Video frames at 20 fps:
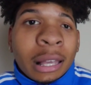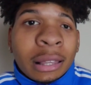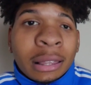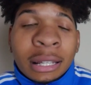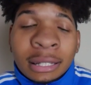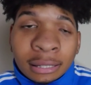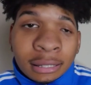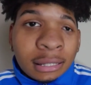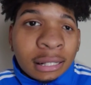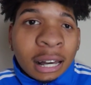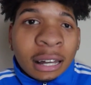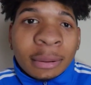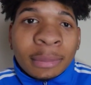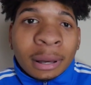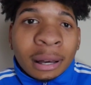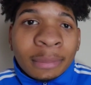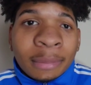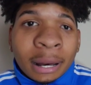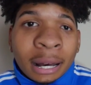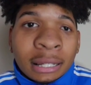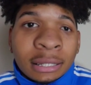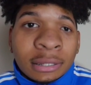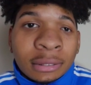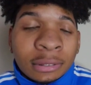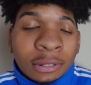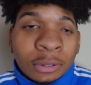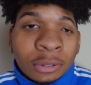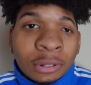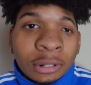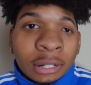This is not about my
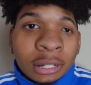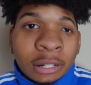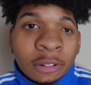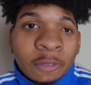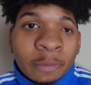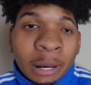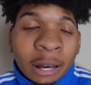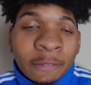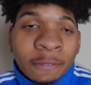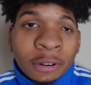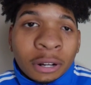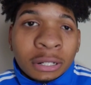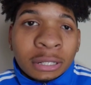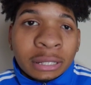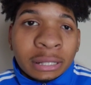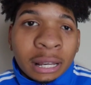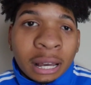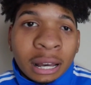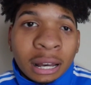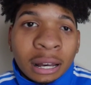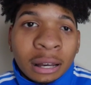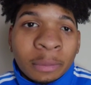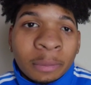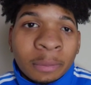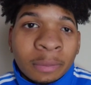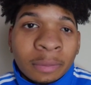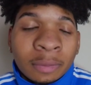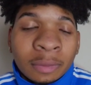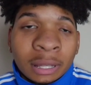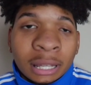story of my first time.
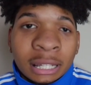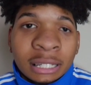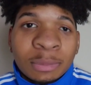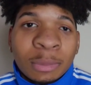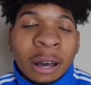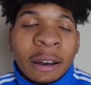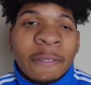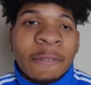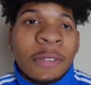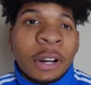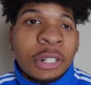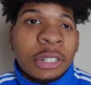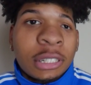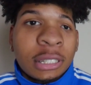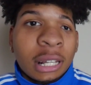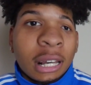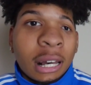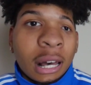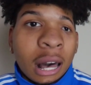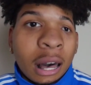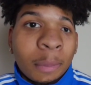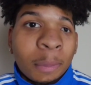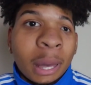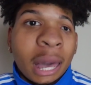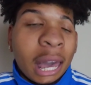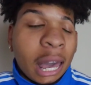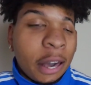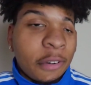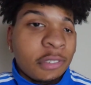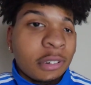It's my first time
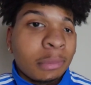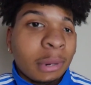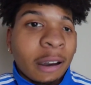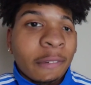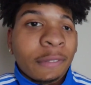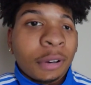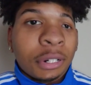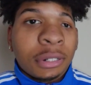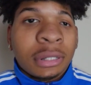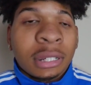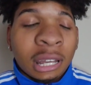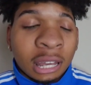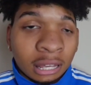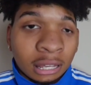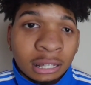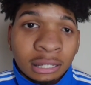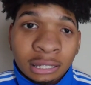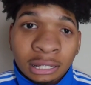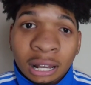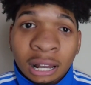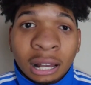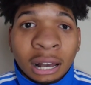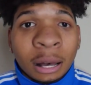having my first kiss.